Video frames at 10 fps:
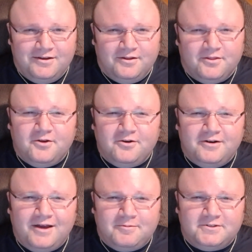
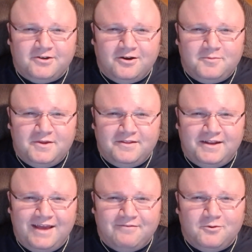Third, Abba taught me that
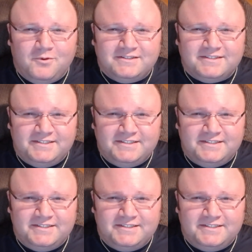everyone is a